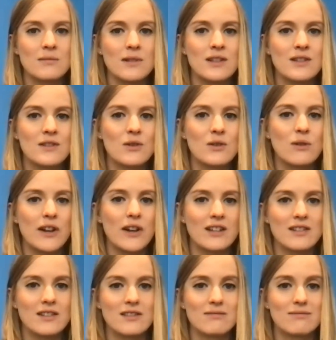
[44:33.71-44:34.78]
It's
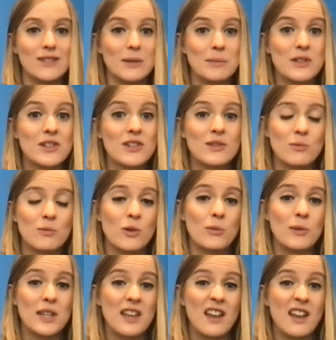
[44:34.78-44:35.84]
quite limited in what
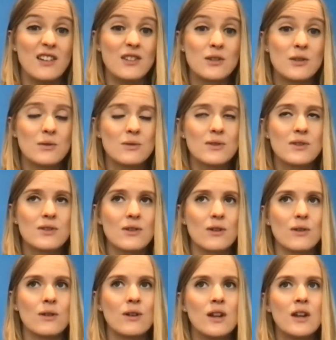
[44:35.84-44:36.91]
we can do.
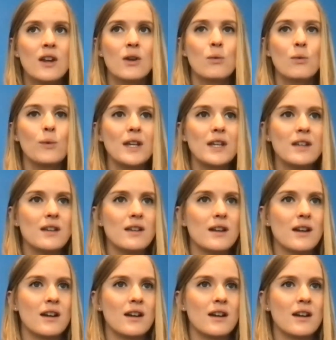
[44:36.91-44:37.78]
So we